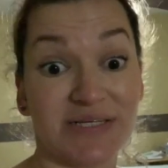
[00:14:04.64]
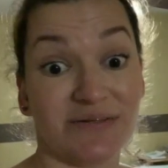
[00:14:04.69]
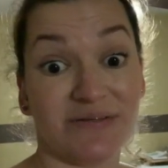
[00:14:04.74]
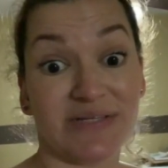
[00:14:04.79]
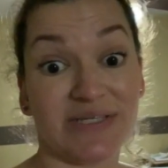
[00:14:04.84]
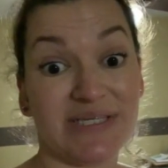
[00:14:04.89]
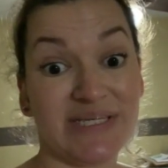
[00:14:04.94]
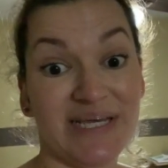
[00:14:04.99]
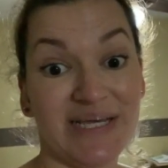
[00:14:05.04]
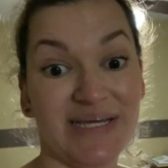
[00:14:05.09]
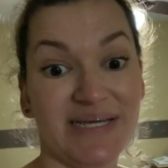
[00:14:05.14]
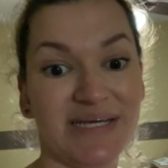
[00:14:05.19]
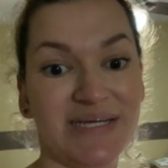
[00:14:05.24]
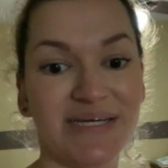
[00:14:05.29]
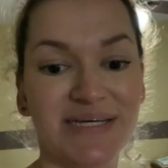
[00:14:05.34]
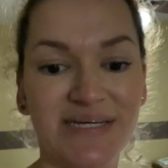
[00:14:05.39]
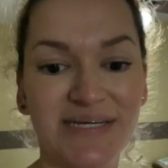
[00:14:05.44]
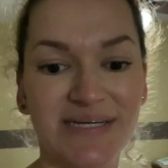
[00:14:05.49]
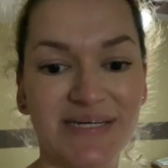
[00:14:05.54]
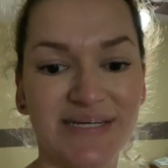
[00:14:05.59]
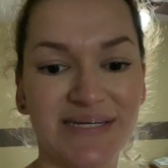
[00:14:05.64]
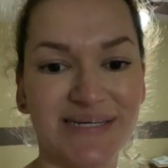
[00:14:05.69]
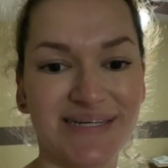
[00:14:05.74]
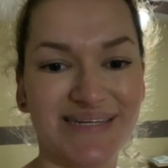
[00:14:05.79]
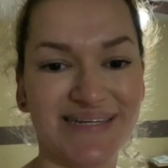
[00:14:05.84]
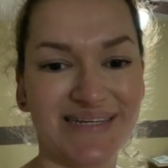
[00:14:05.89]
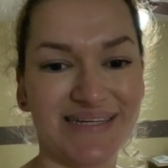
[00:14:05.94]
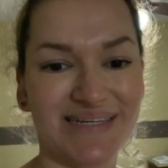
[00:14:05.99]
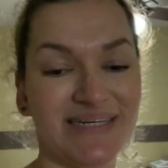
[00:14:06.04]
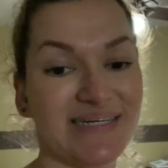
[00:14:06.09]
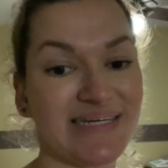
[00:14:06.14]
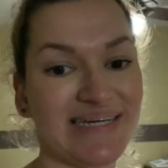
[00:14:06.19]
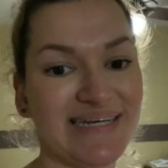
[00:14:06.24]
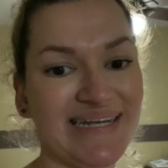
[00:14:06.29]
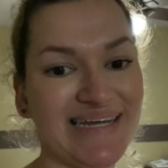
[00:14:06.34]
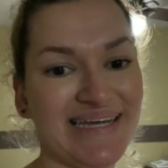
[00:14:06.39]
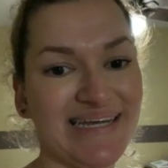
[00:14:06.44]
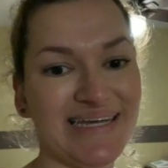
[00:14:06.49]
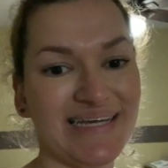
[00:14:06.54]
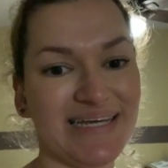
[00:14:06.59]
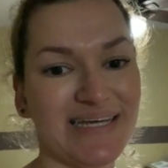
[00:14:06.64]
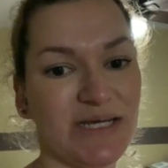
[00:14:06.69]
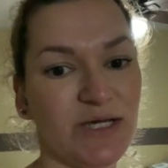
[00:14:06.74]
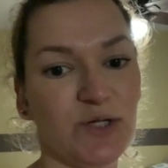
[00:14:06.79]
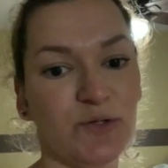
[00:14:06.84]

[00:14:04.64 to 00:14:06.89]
We'll see. Good night.